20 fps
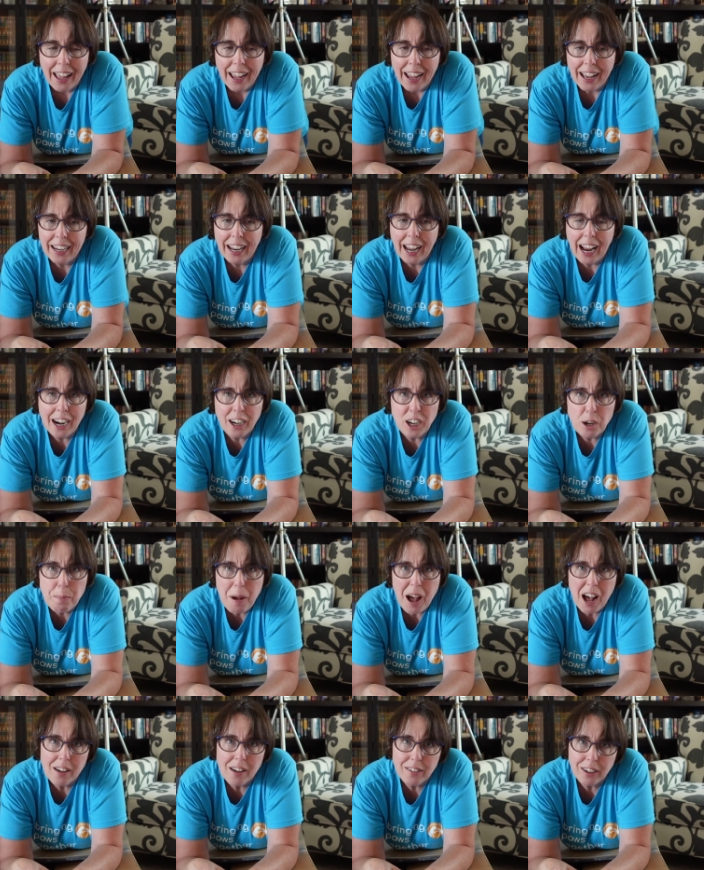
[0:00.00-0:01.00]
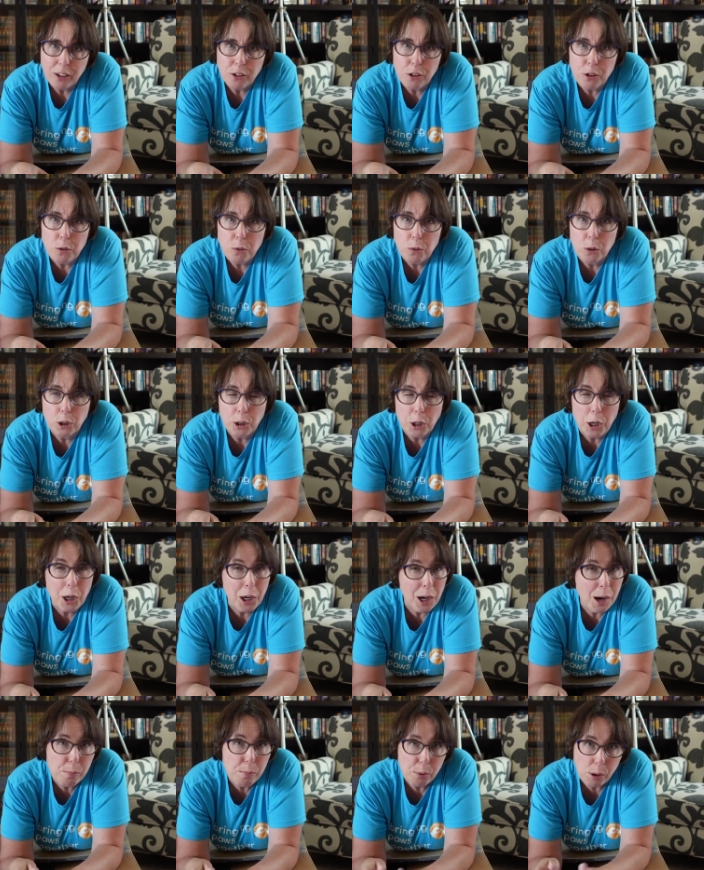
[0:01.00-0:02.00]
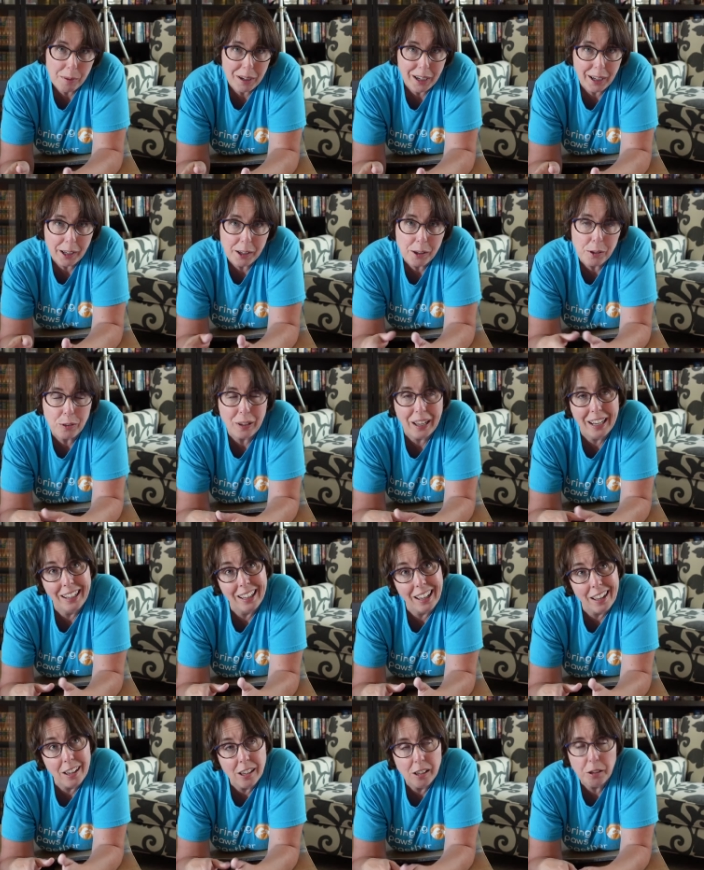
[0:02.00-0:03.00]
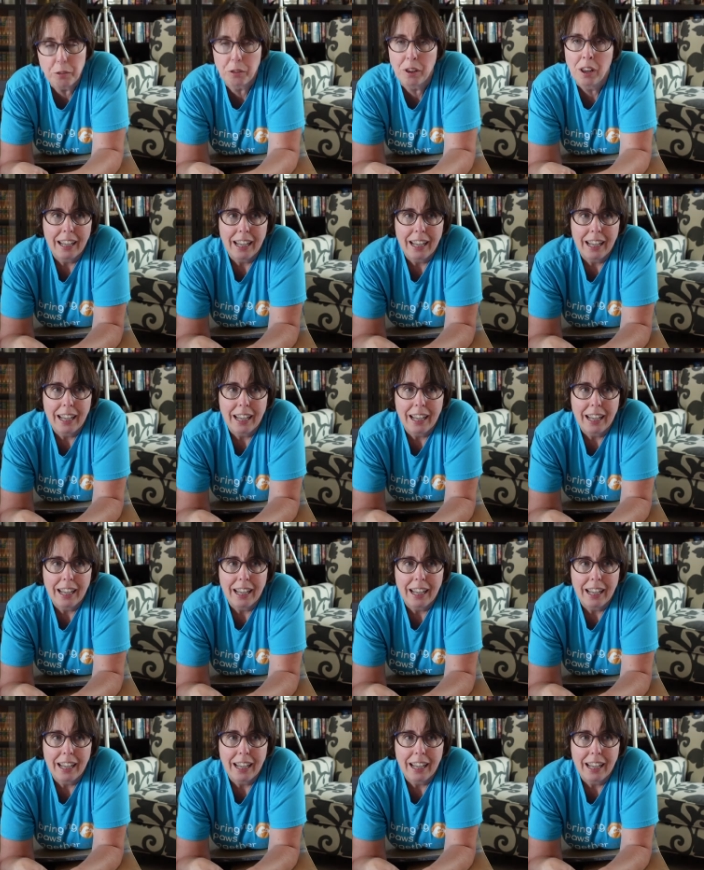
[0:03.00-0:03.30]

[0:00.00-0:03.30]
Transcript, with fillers: And I ended up having to compromise, I guess,